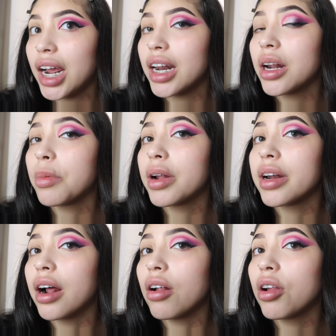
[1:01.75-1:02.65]
I need to
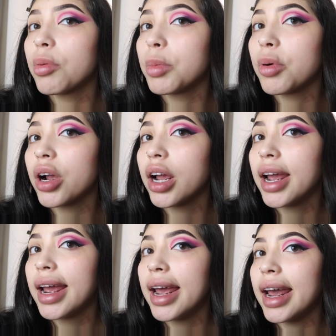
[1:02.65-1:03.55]
blend it out a little bit more,
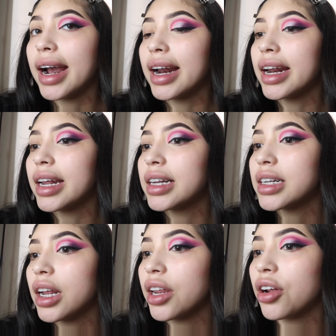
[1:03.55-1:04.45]
and it
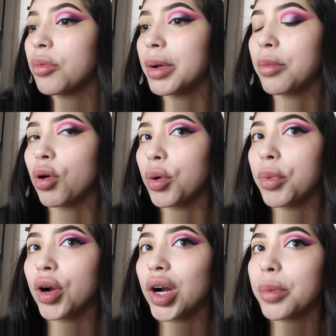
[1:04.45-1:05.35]
needs a little bit more
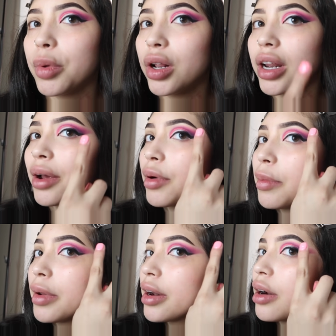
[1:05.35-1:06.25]
purple, and I want
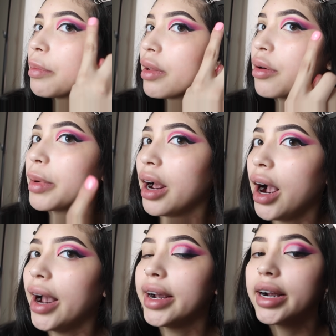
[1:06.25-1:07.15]
to blend it up a little bit
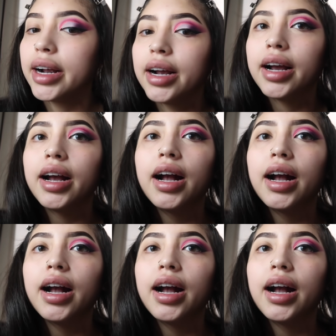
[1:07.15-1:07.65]
higher.